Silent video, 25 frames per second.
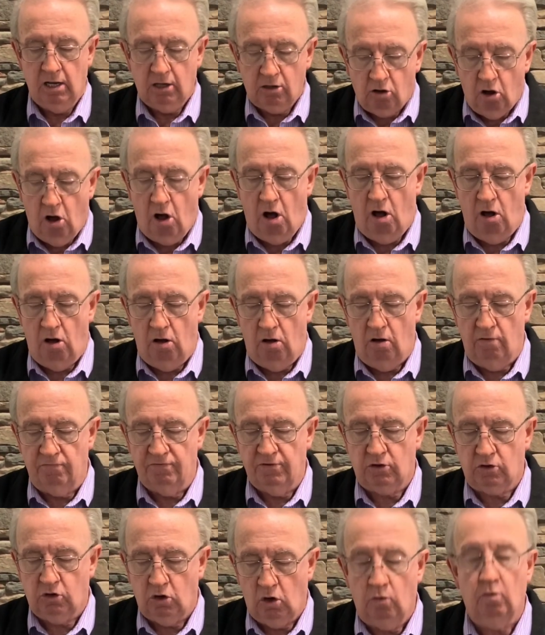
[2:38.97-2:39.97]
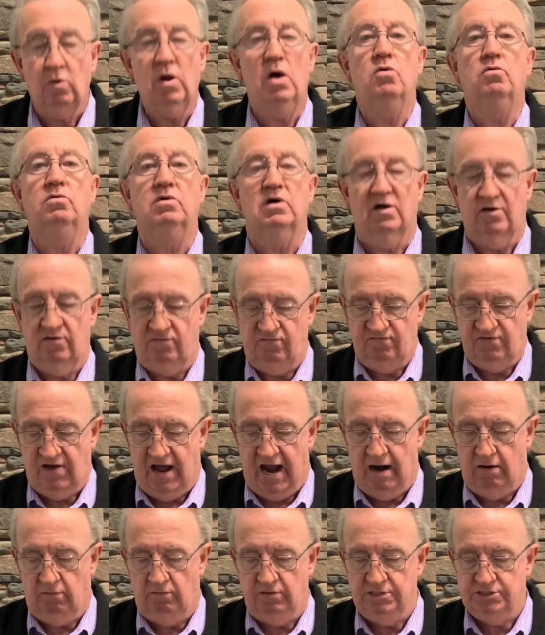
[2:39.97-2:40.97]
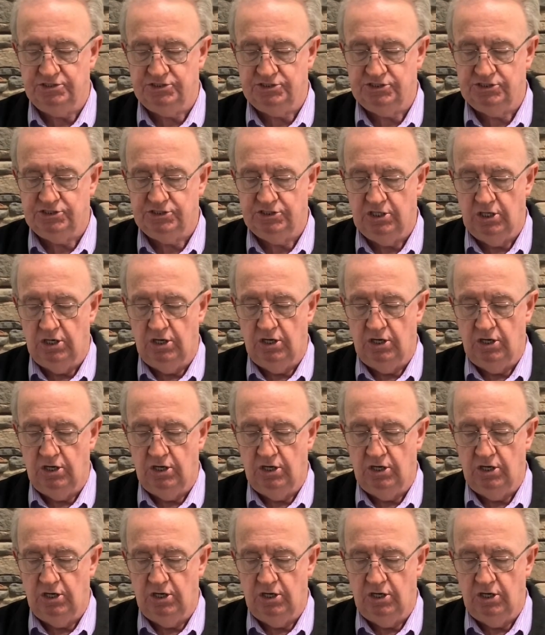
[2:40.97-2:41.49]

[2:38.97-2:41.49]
called the coronavirus.